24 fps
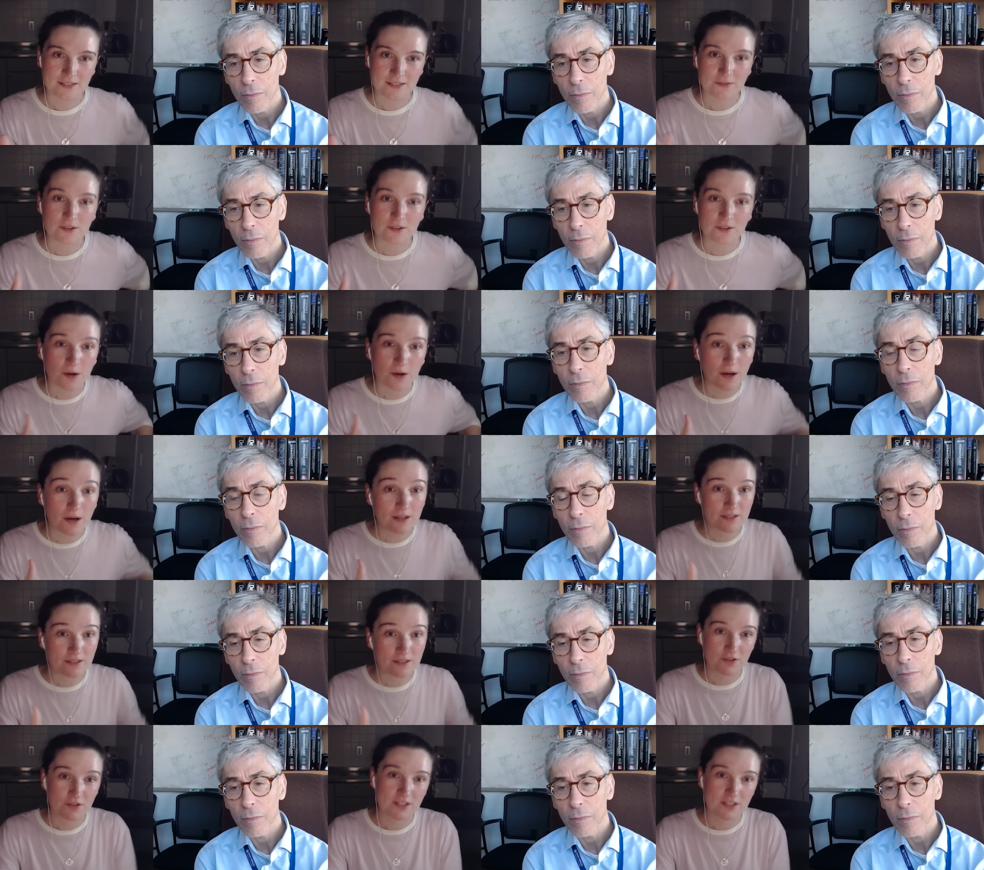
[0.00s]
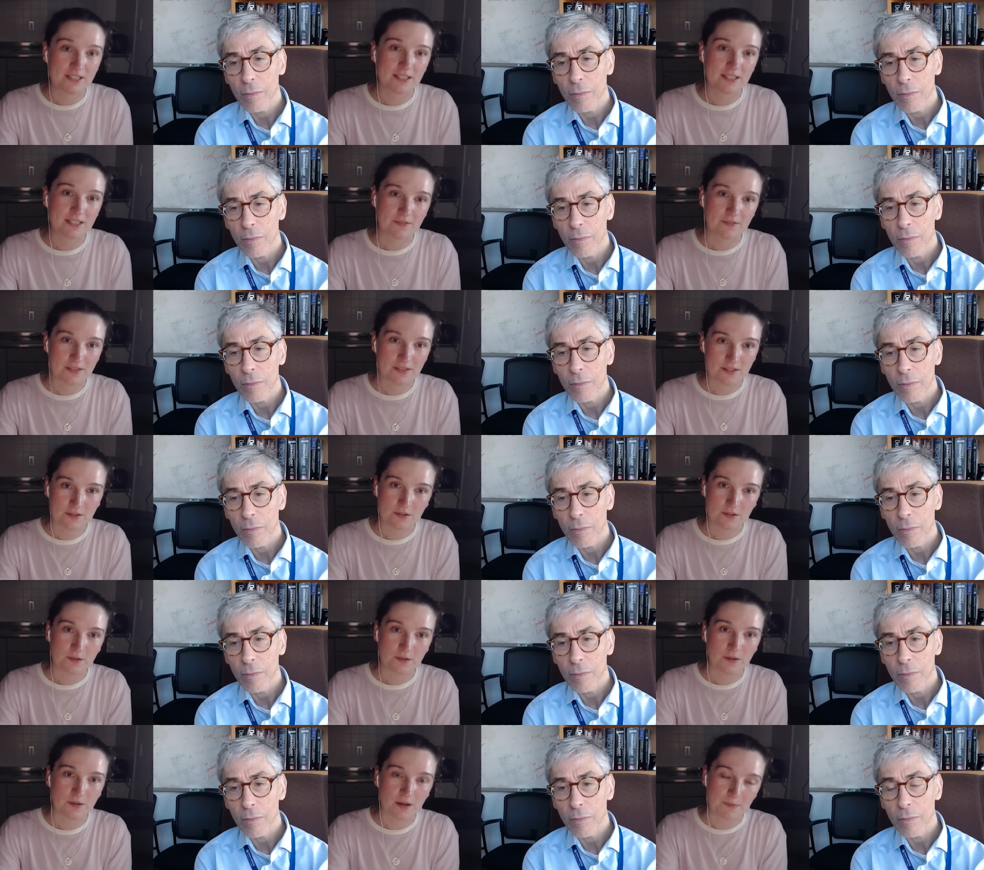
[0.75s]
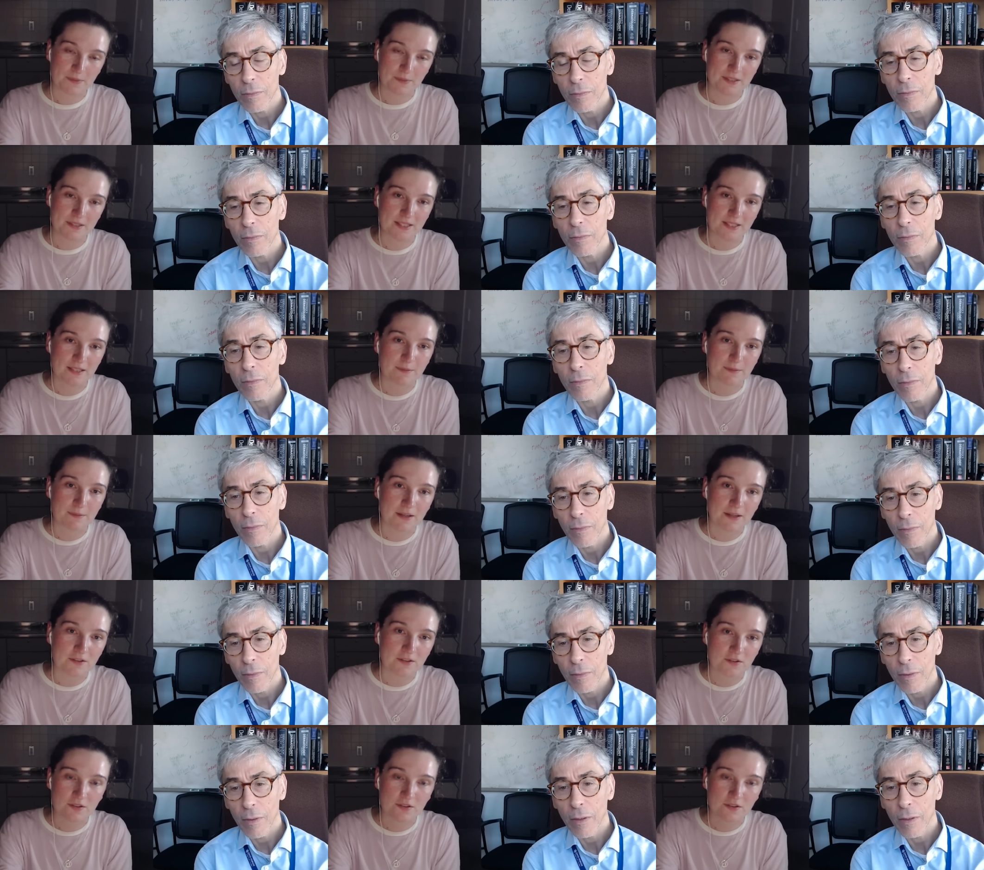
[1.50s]
Speaker 1: if you are trying to give this to amputee
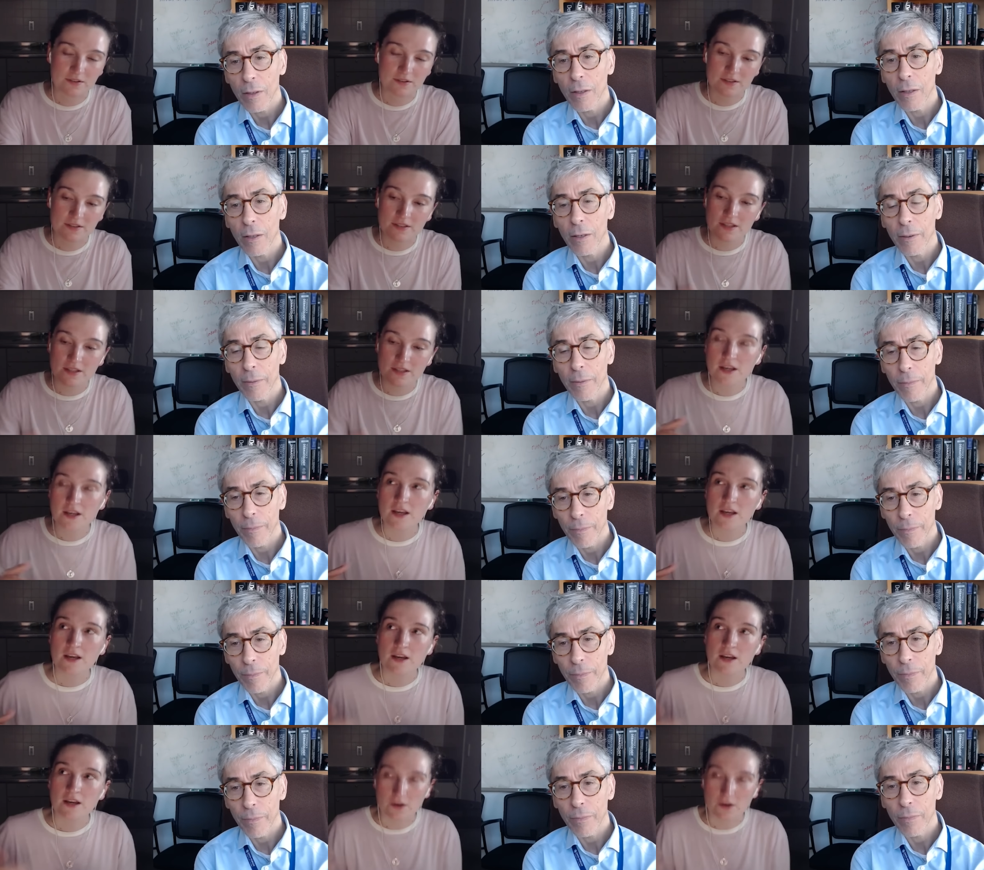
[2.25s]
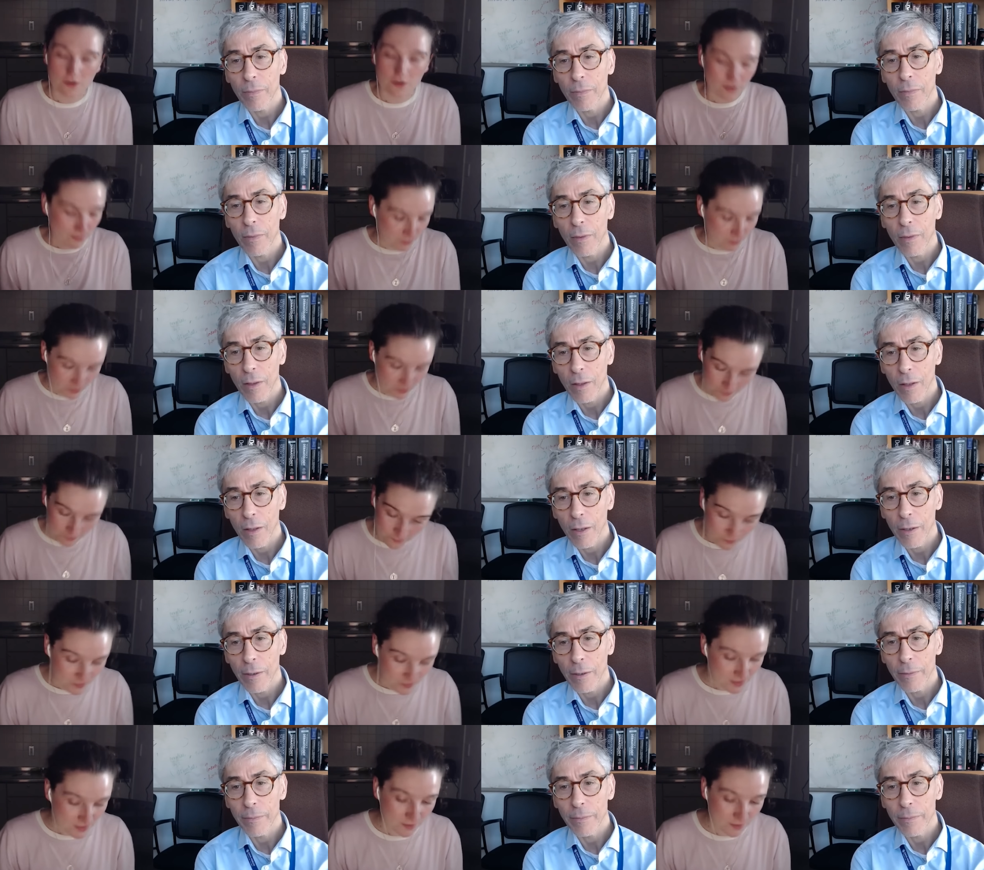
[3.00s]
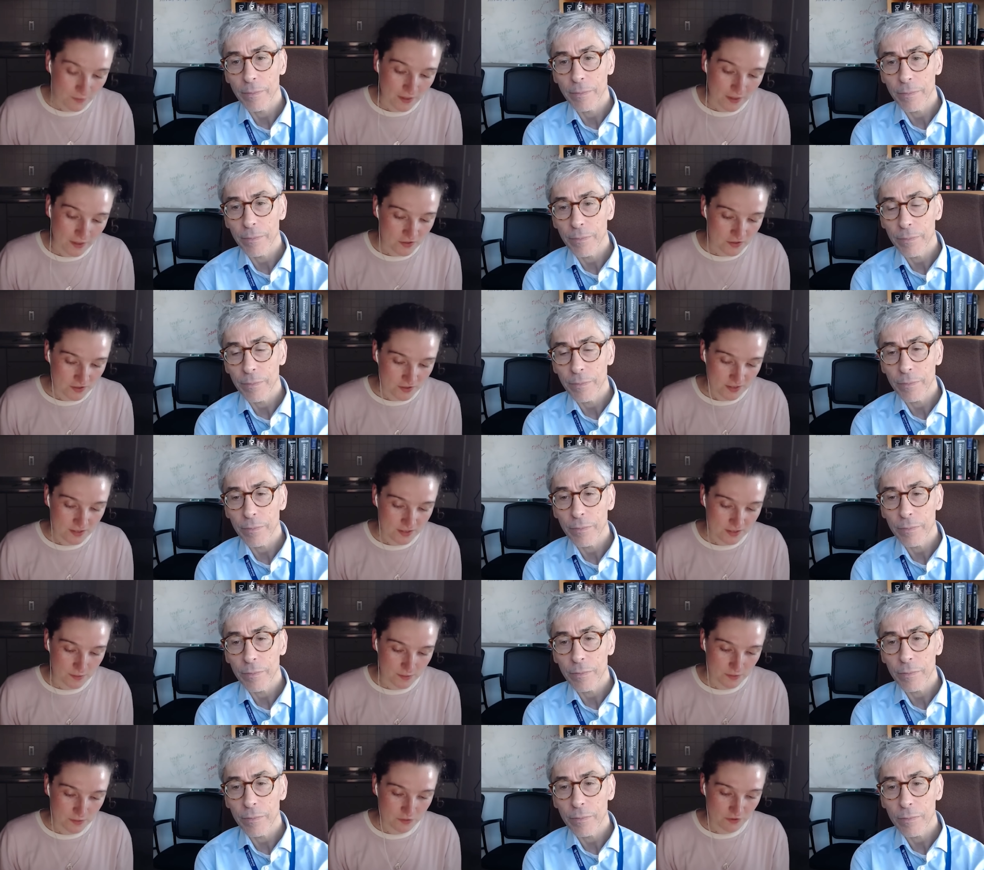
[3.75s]
patients, an important question
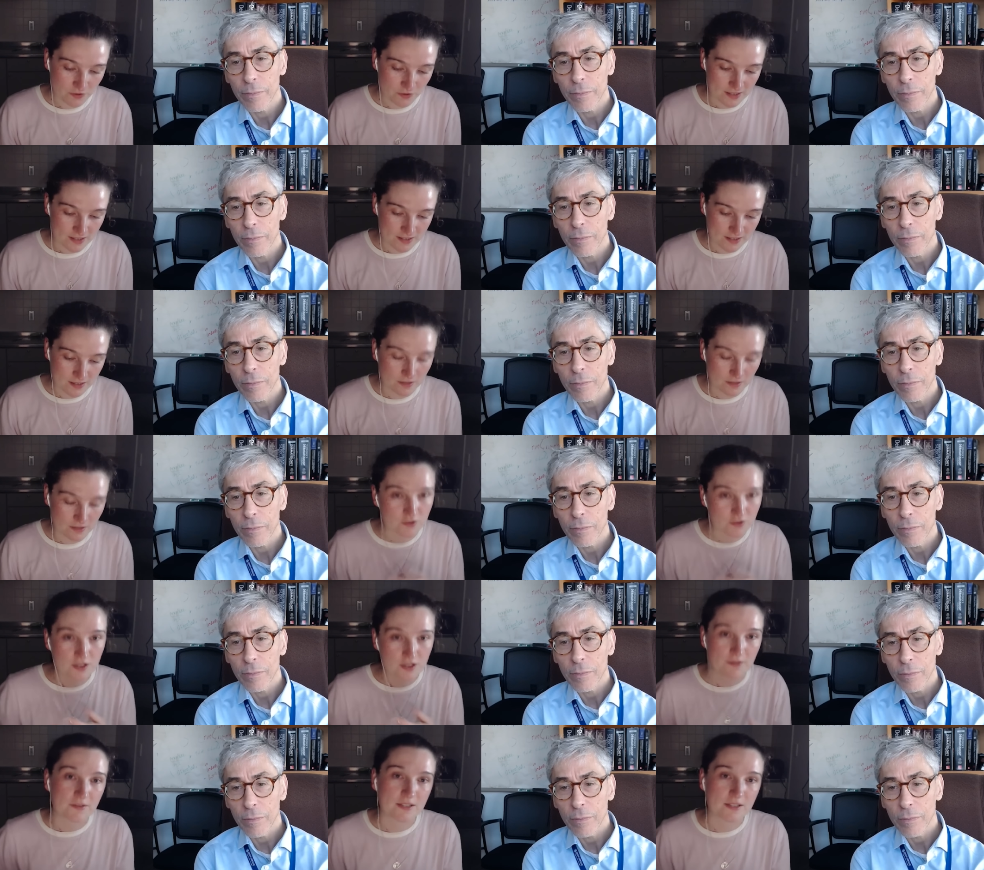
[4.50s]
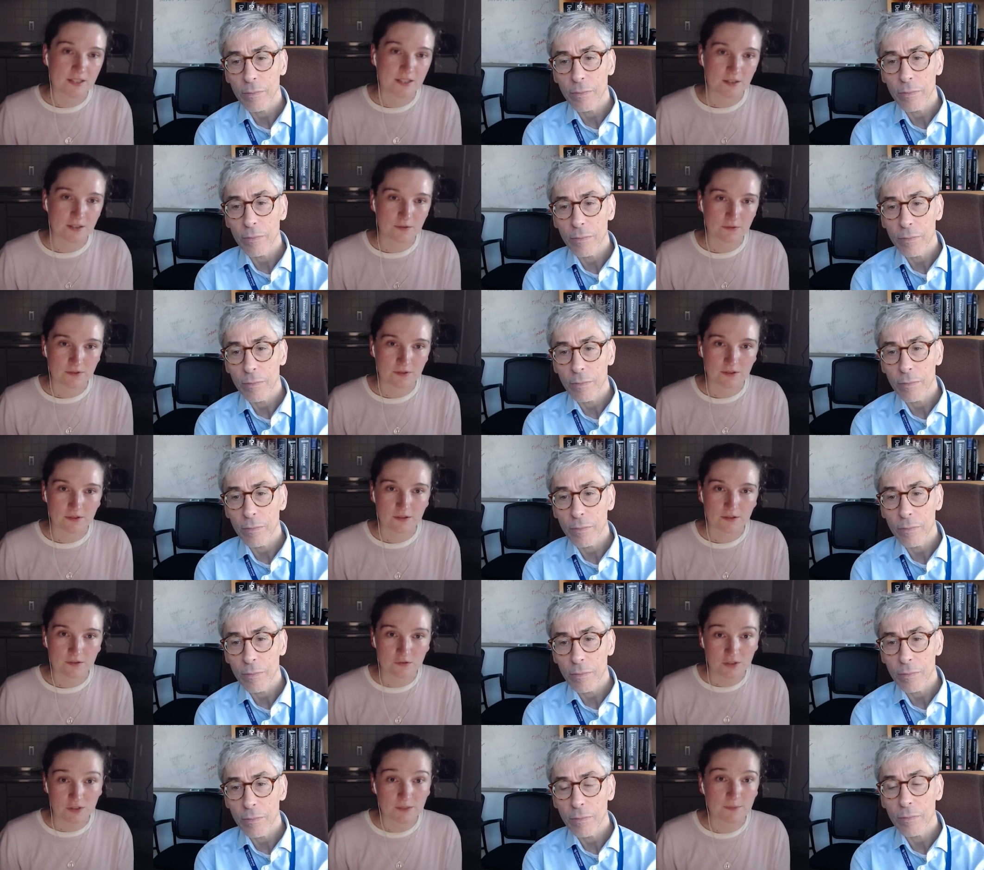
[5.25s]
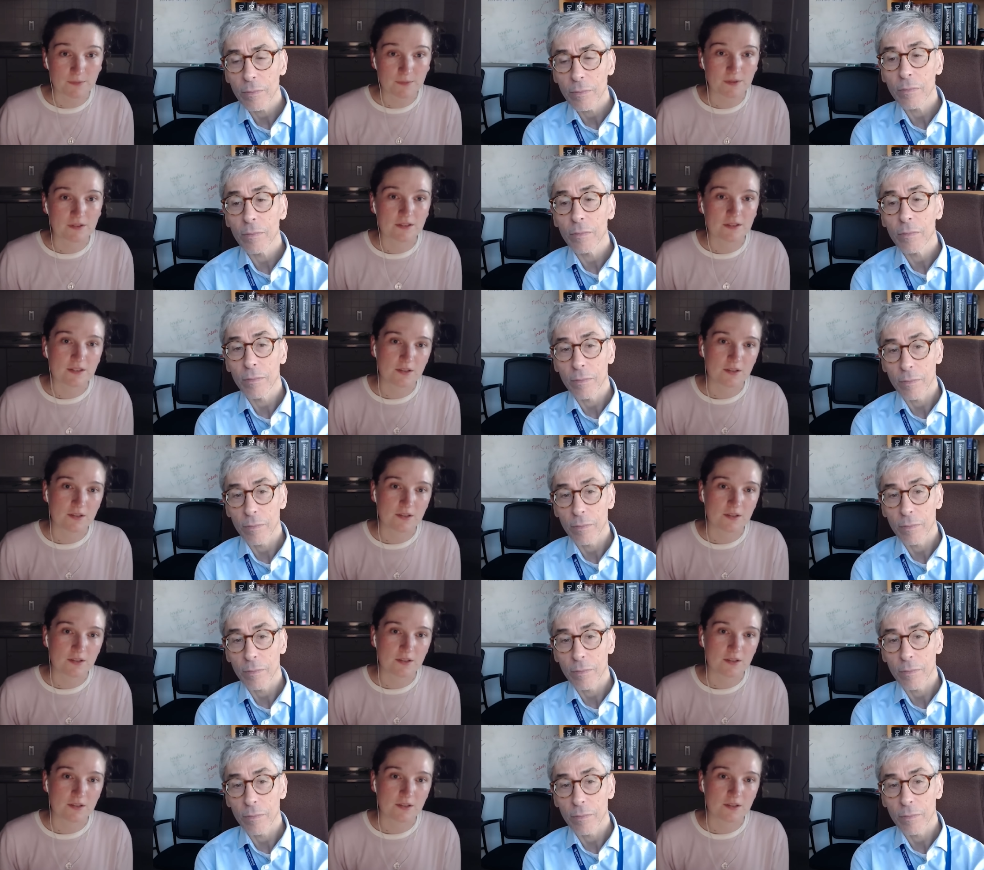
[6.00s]
is to address the longevity of the treatment.